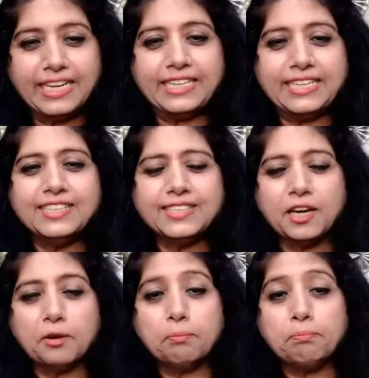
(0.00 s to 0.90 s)
It is
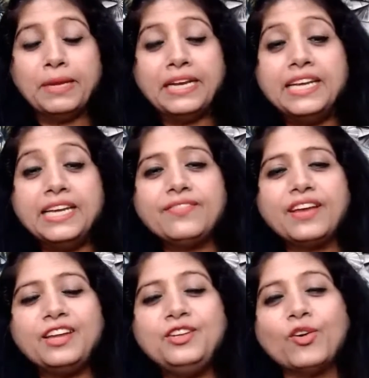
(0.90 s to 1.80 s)

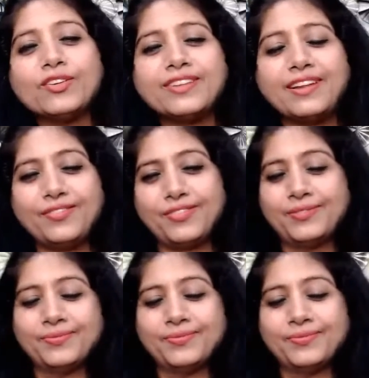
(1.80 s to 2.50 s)
believe in yourself.